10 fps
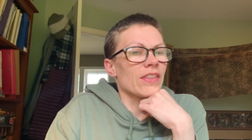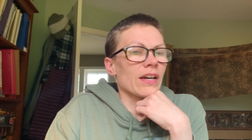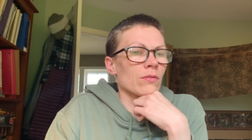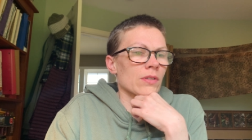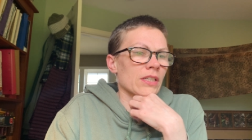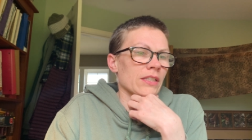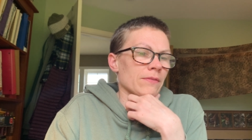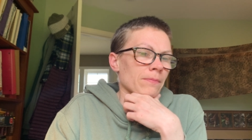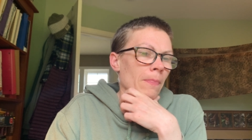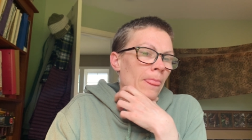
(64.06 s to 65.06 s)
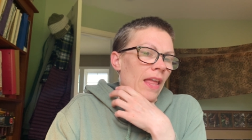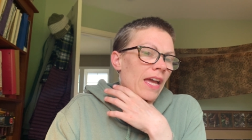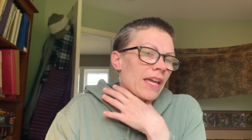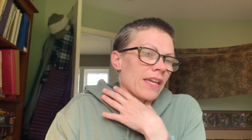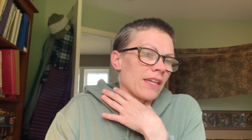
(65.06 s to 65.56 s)
that one
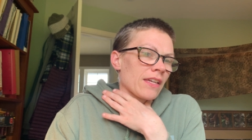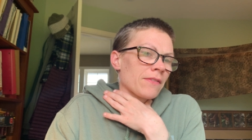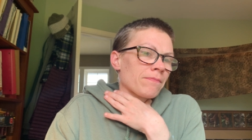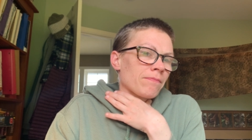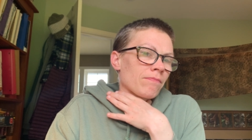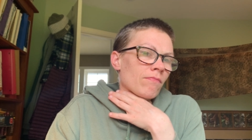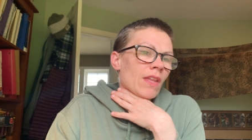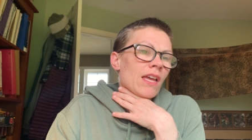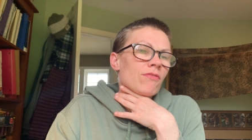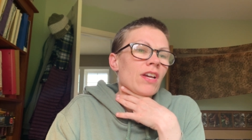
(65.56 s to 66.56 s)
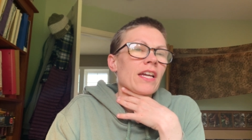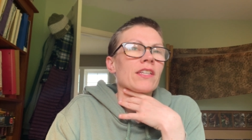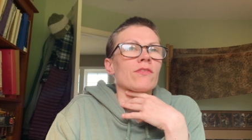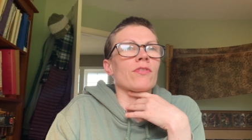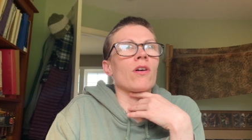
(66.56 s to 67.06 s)
I have
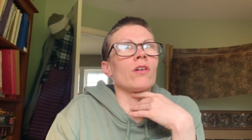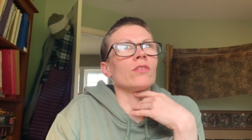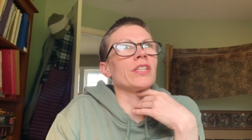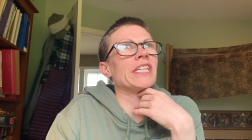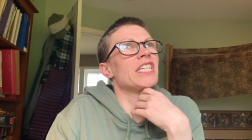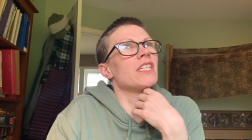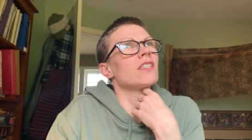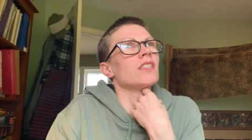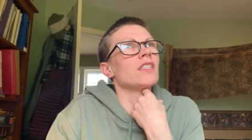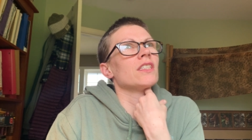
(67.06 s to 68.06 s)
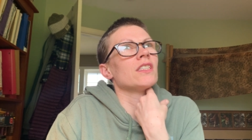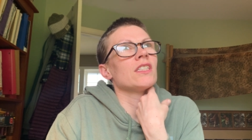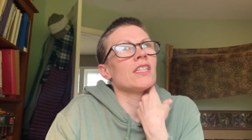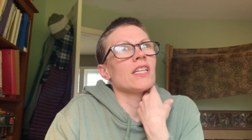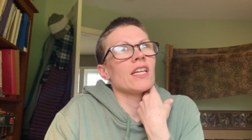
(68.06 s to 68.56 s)
kind of halted.
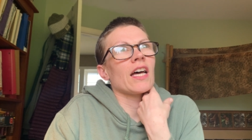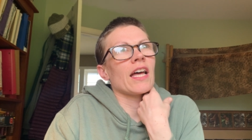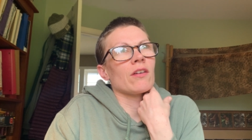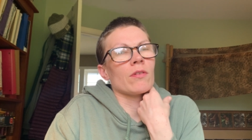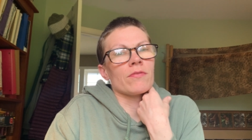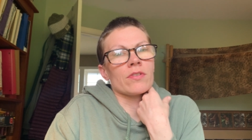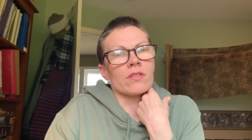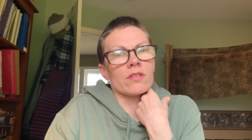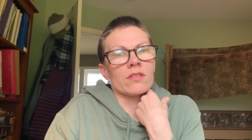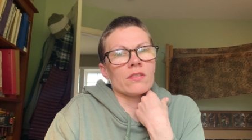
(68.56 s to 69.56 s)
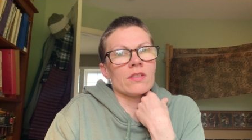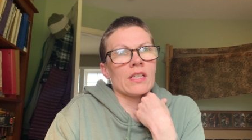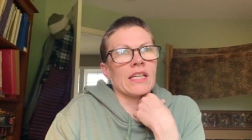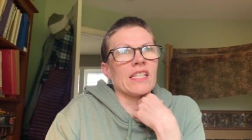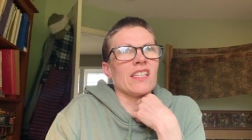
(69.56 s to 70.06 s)
However,
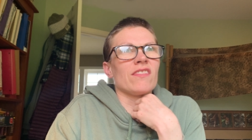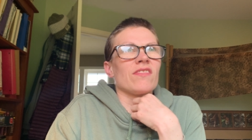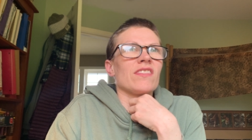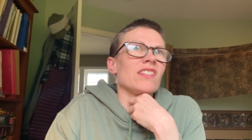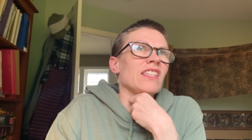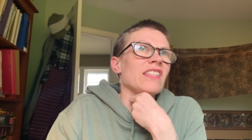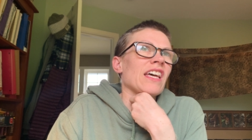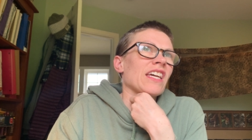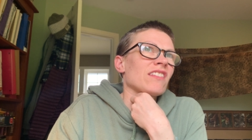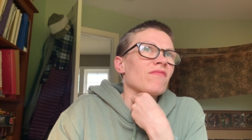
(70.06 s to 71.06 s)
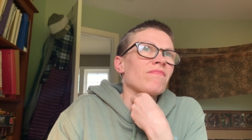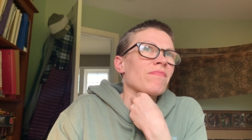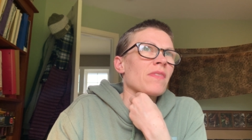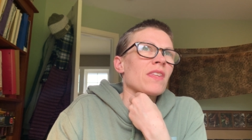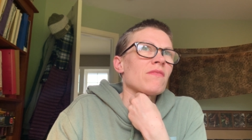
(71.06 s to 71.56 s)
I did that
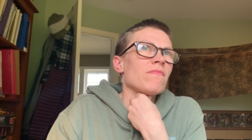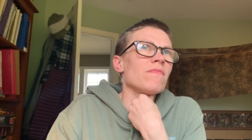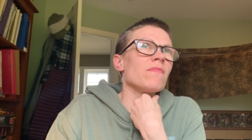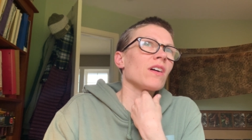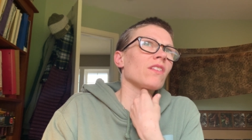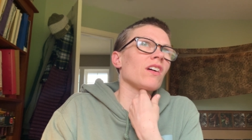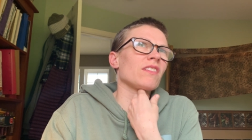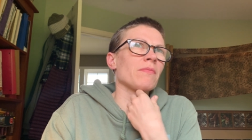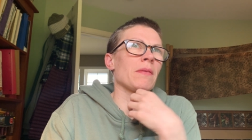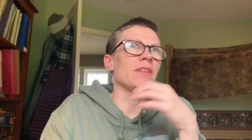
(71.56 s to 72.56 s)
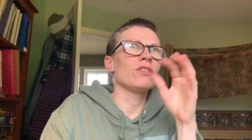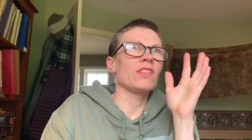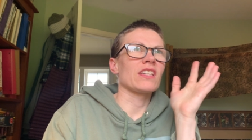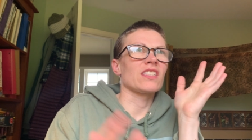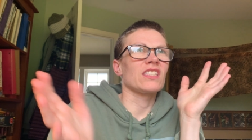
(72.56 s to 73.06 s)
a lot, maybe two
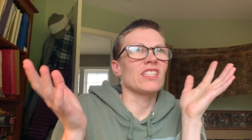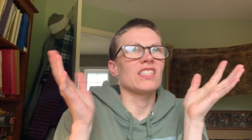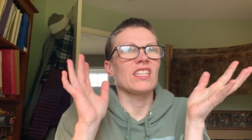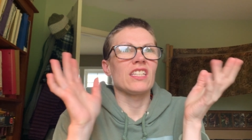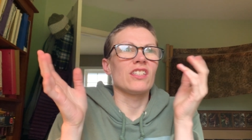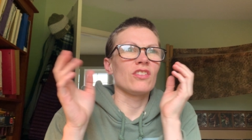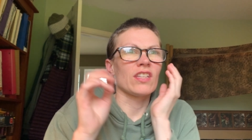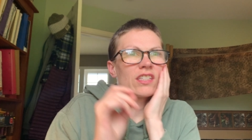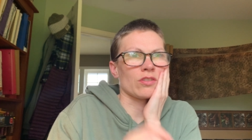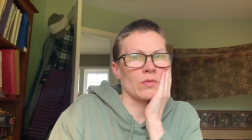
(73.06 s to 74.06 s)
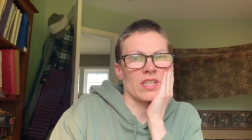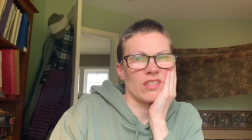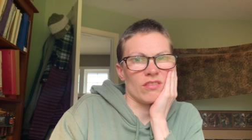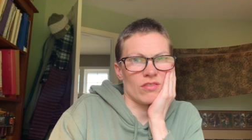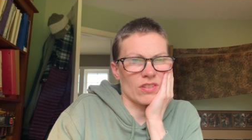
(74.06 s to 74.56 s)
thousand sixteen to two thousand
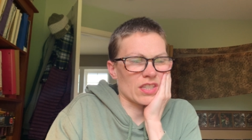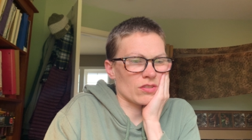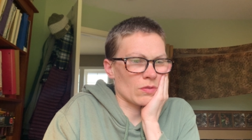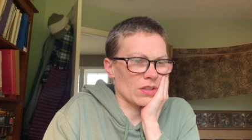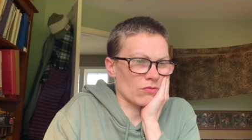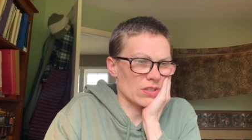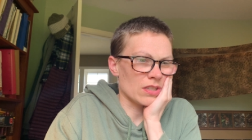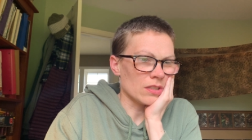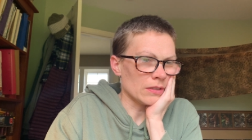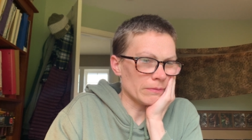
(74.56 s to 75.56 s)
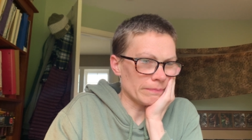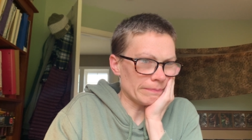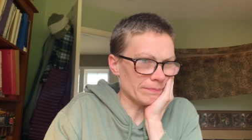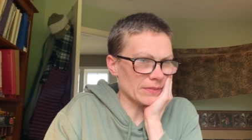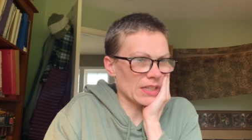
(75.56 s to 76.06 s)
twenty-two, two thousand twenty-three.
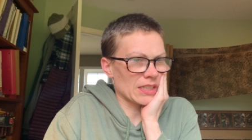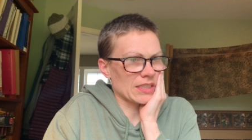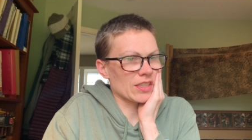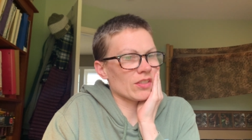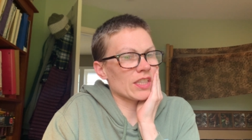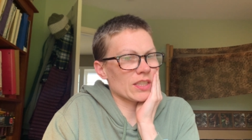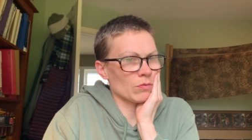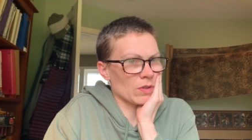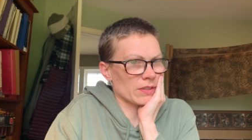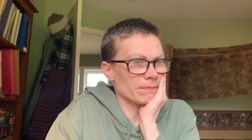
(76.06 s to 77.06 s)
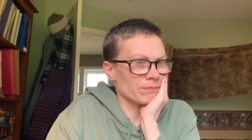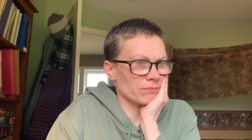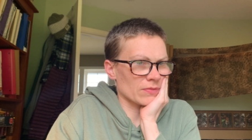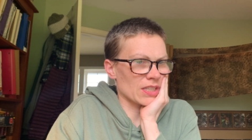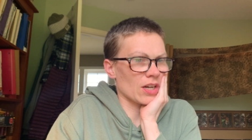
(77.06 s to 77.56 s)
And so this is one
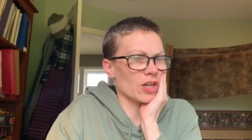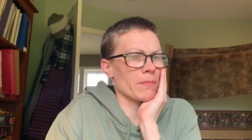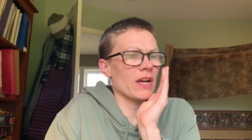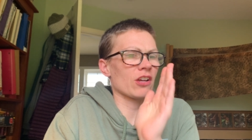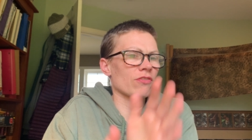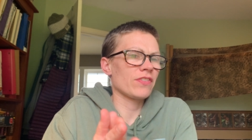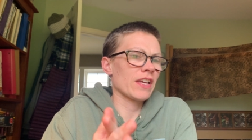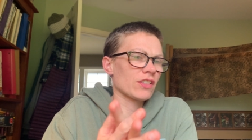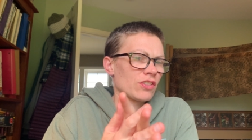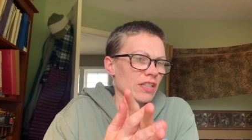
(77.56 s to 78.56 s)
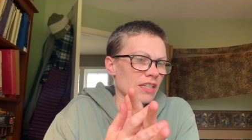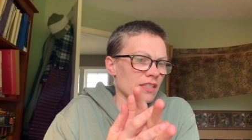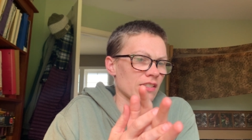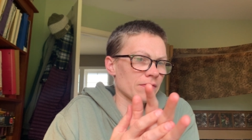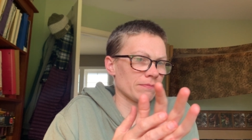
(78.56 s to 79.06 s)
autobiography exercise.